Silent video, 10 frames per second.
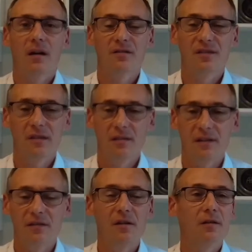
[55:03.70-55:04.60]

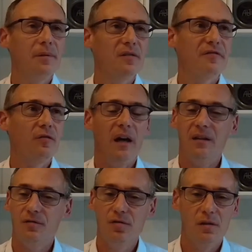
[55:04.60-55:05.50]
consulting. Don't be
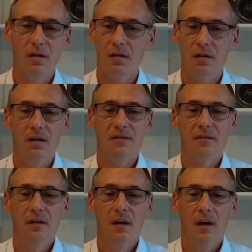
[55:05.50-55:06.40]
afraid to call us.
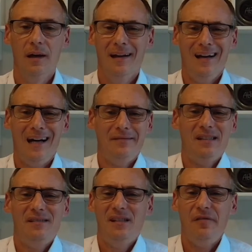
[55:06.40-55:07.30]
I have
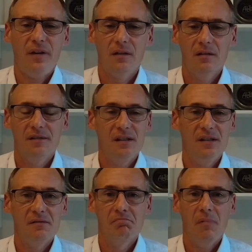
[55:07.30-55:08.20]
these
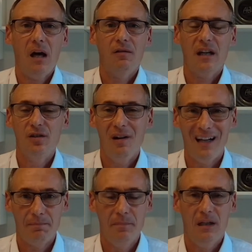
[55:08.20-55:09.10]
difficulties. How can you
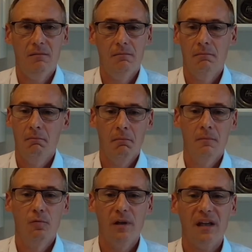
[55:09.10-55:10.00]
help me?
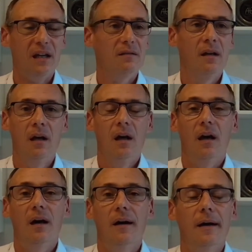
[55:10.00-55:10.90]
We can
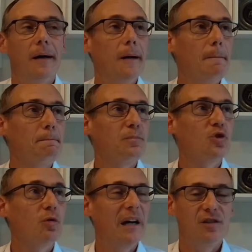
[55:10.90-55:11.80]

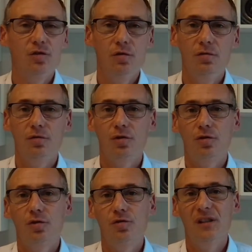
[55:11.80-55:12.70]
try to
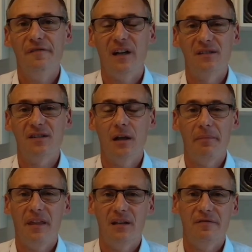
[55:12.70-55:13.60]
define
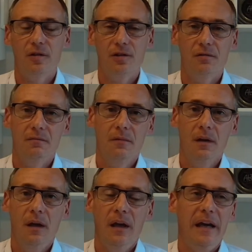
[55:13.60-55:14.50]
something for you.
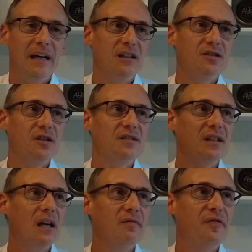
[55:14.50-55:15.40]
And it's the
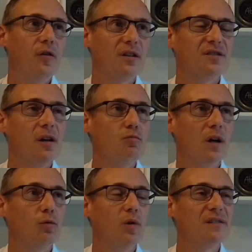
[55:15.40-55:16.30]
same for
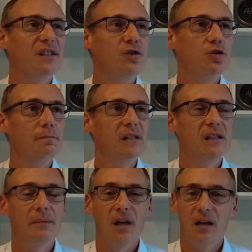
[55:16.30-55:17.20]
someone wanting to
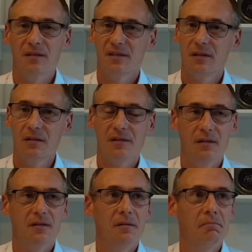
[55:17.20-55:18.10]
become a
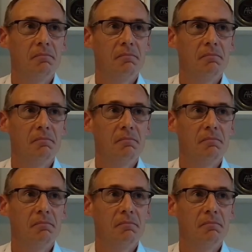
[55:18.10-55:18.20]
consultant